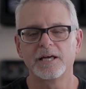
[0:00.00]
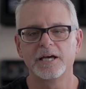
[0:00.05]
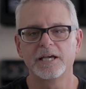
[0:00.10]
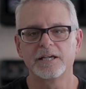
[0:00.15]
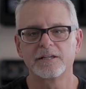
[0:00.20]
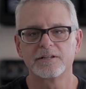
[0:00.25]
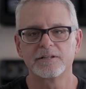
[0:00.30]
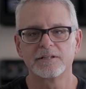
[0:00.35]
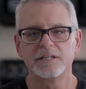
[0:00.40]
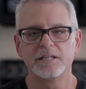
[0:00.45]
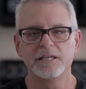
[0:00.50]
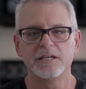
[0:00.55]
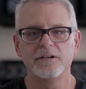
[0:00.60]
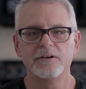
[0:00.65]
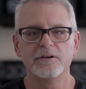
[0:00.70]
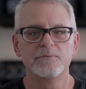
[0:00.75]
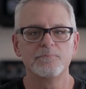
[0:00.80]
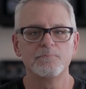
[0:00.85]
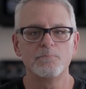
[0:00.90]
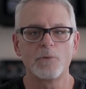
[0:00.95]
like
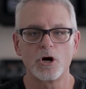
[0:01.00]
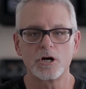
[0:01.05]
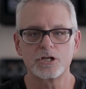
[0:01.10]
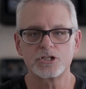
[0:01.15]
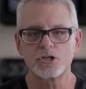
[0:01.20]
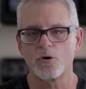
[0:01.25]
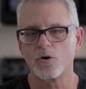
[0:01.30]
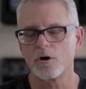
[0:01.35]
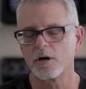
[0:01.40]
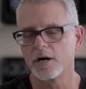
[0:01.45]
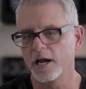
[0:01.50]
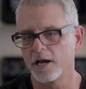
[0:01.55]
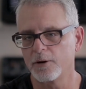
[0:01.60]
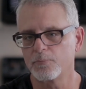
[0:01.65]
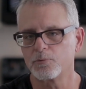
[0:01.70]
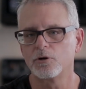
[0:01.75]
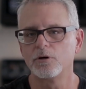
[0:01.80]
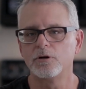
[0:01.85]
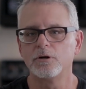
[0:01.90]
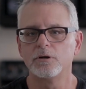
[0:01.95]
the March or
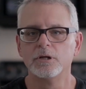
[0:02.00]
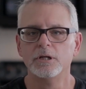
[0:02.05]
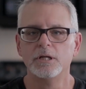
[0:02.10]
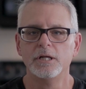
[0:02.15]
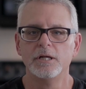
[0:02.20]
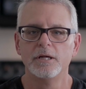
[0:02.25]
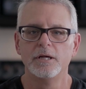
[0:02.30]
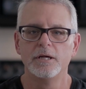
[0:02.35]
April